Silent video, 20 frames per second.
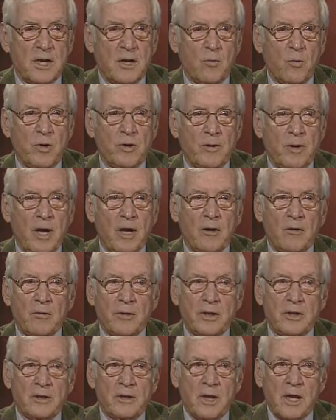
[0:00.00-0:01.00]
We were not
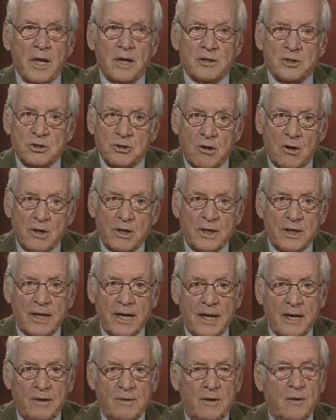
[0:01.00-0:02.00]
only charting
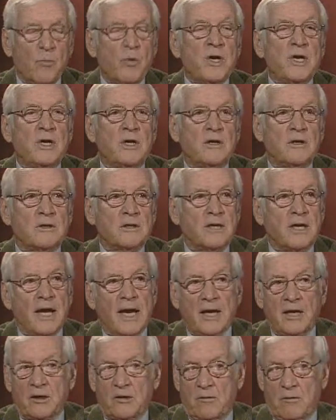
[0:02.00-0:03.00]
out, we
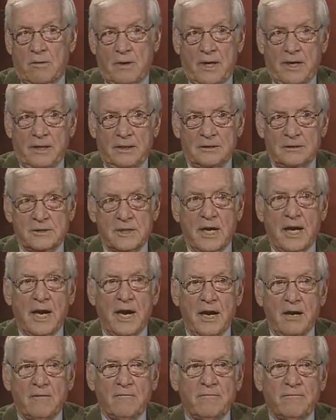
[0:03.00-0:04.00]
categorized
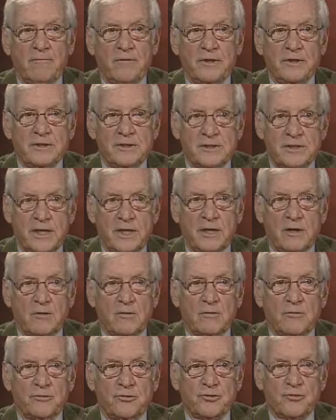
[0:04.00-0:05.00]
every
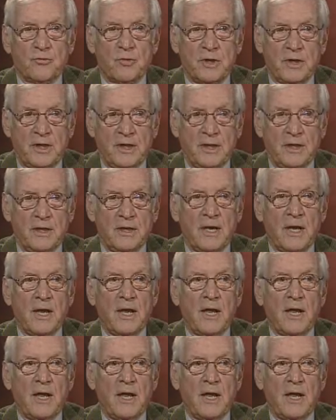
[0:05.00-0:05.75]
single tree